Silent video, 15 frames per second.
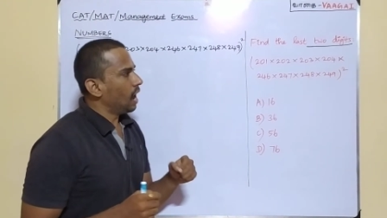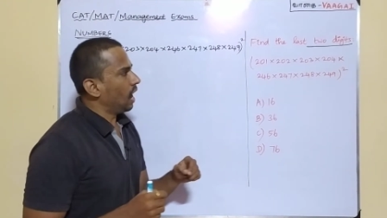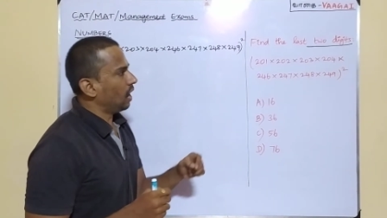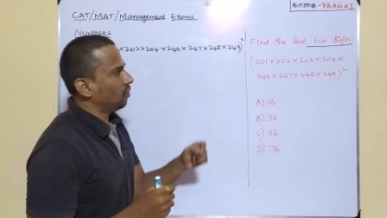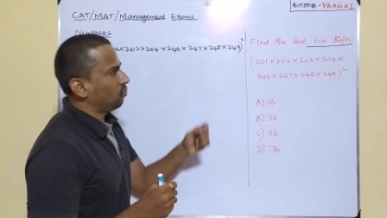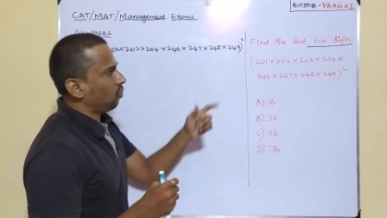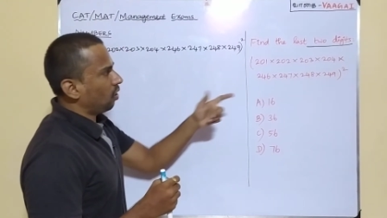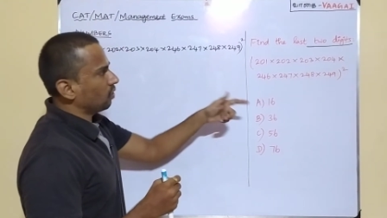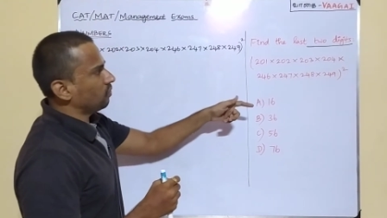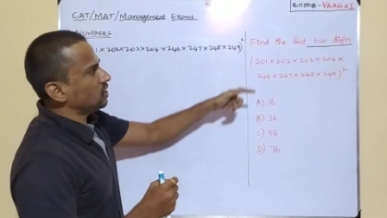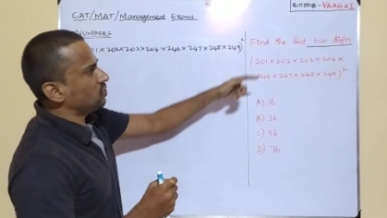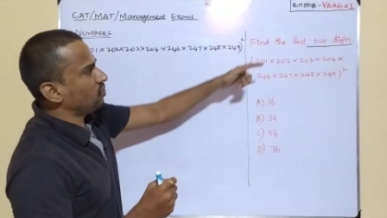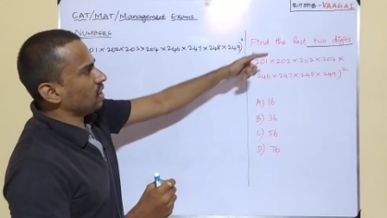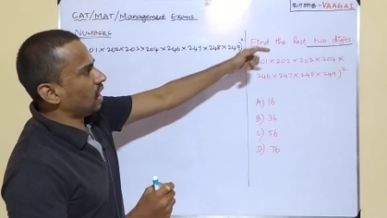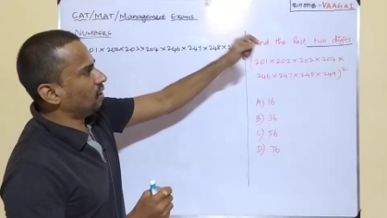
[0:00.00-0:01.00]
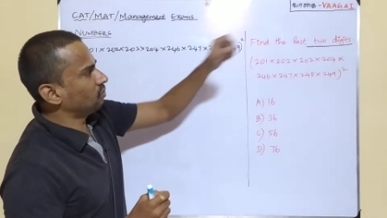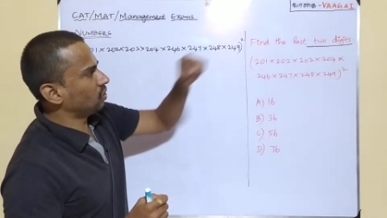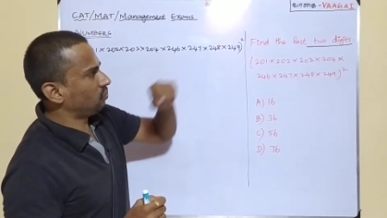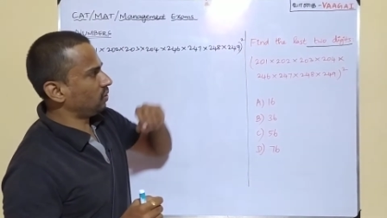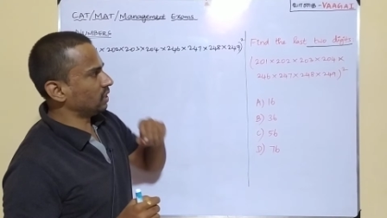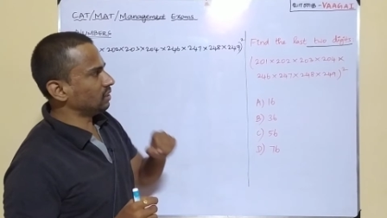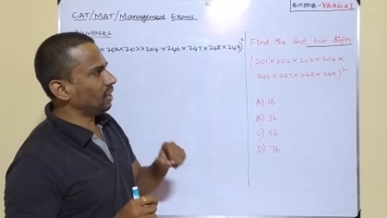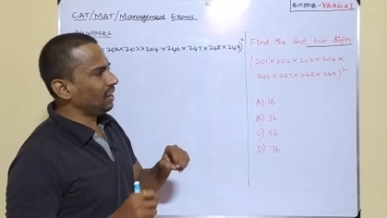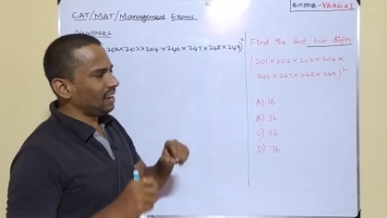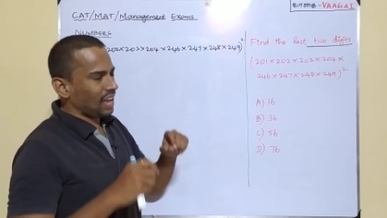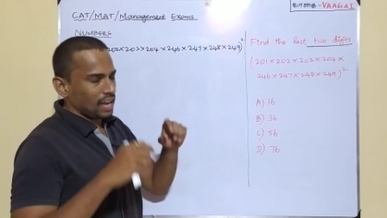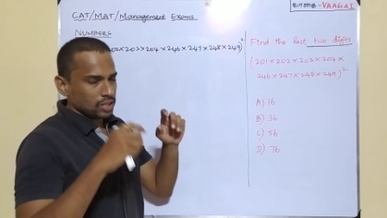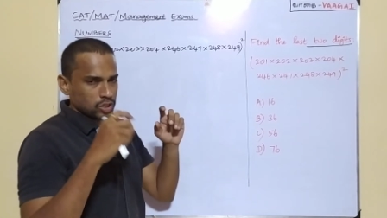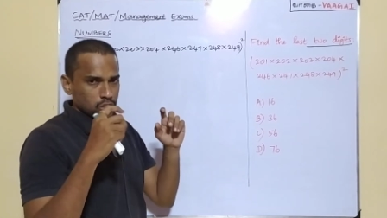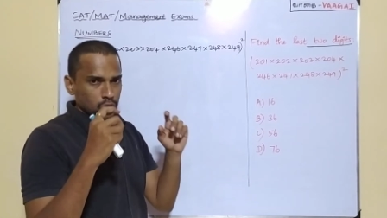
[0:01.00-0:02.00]
and for which we have to find the
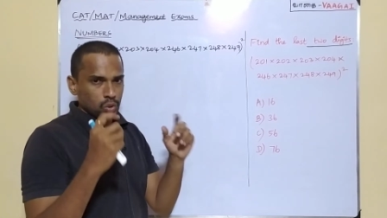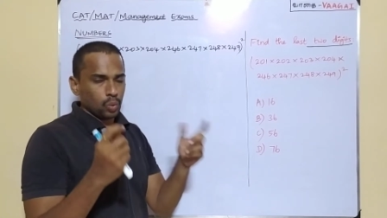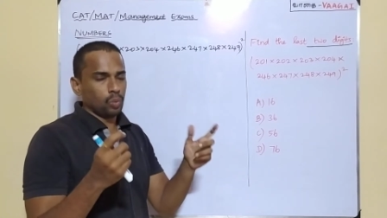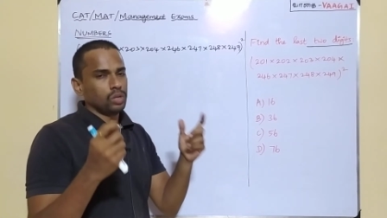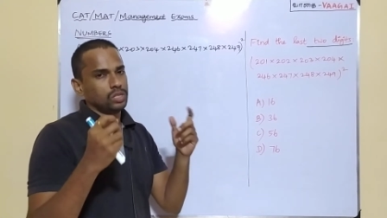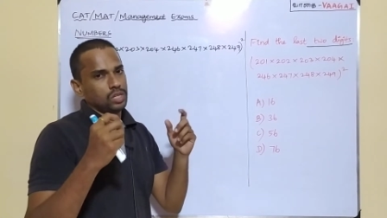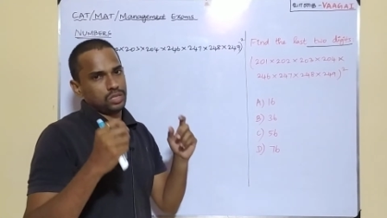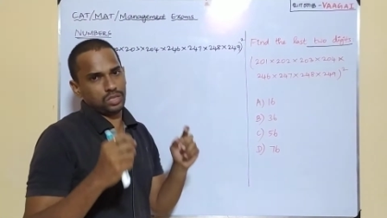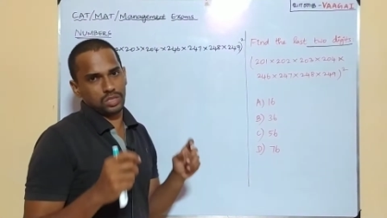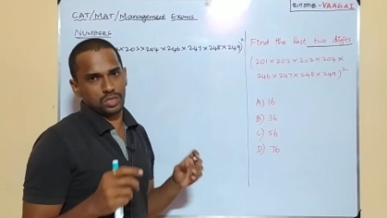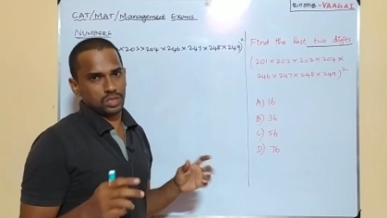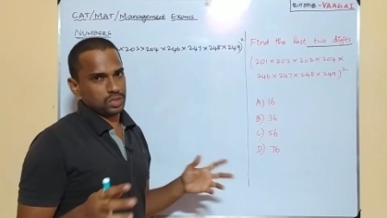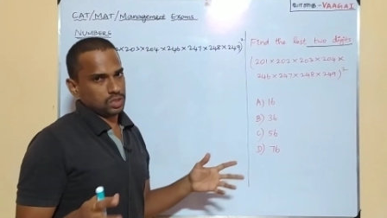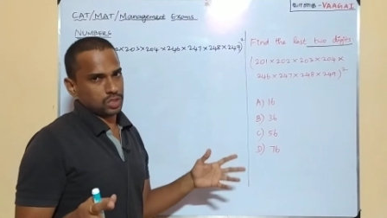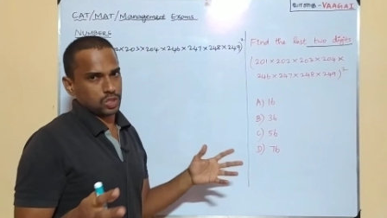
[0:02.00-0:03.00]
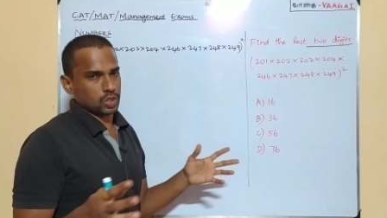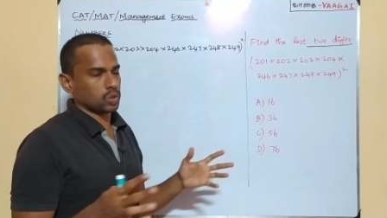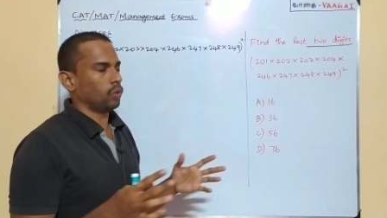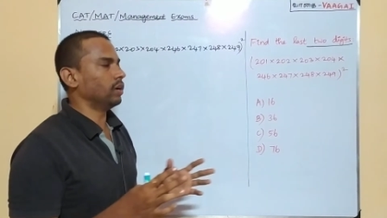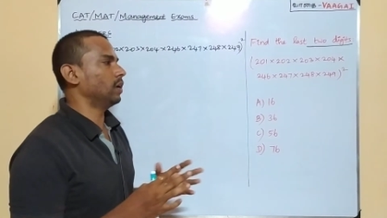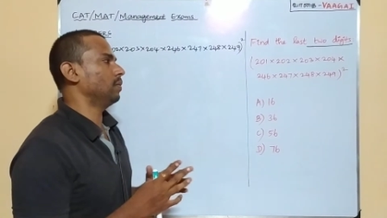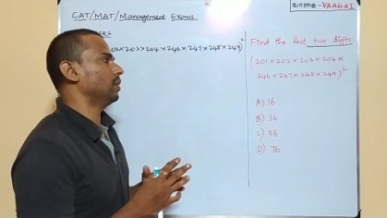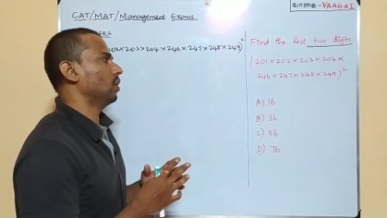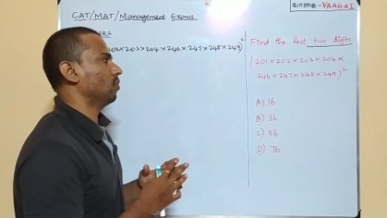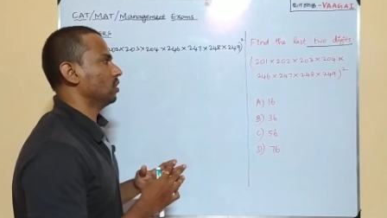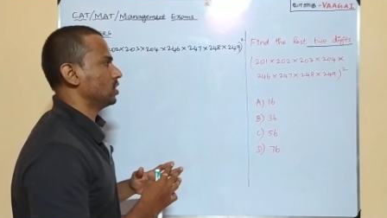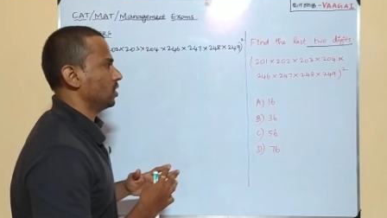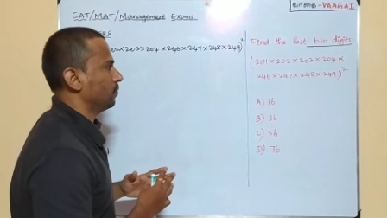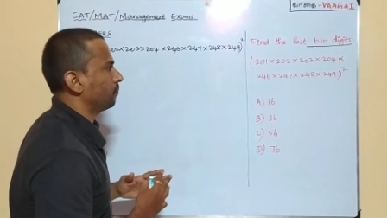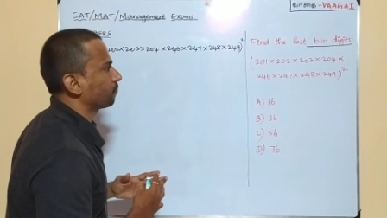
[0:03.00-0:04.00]
last two digits. This is going to be the
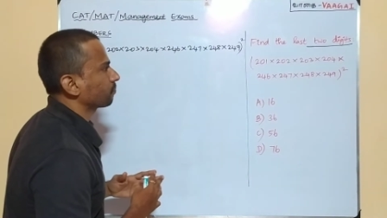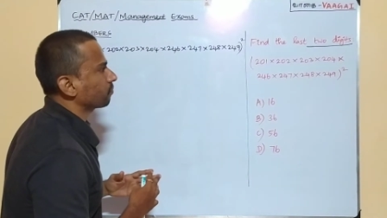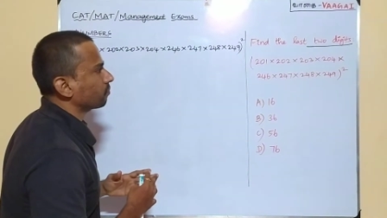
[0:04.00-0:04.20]
question.